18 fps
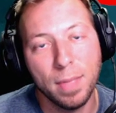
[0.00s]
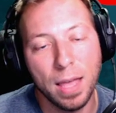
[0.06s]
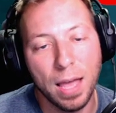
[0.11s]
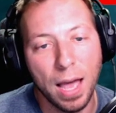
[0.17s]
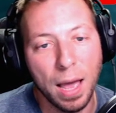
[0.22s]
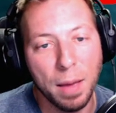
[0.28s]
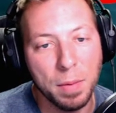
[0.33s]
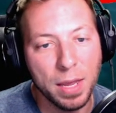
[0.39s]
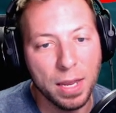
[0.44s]

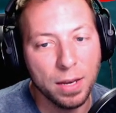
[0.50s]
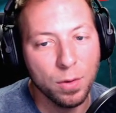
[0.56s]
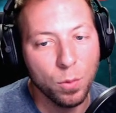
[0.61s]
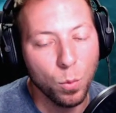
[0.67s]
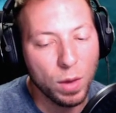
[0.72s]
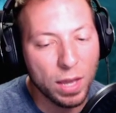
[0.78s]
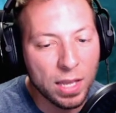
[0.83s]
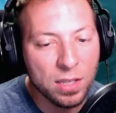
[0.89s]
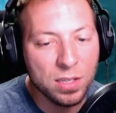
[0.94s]
I mean,
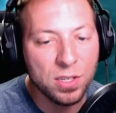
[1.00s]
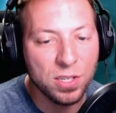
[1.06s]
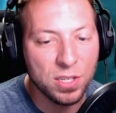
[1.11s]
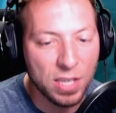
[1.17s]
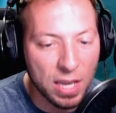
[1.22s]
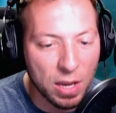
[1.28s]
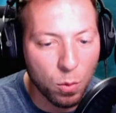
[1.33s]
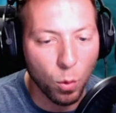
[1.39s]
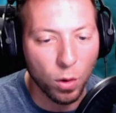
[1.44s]
we can
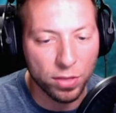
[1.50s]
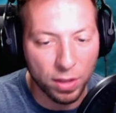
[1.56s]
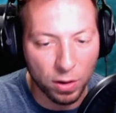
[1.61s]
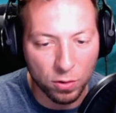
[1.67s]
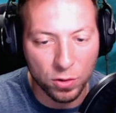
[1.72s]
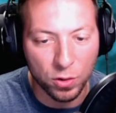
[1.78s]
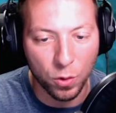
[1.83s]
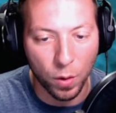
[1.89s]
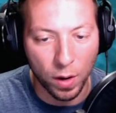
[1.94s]
see what
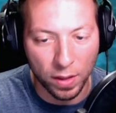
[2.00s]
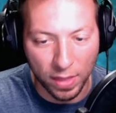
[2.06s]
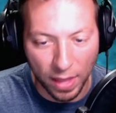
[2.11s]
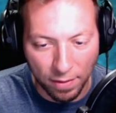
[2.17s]
they're doing.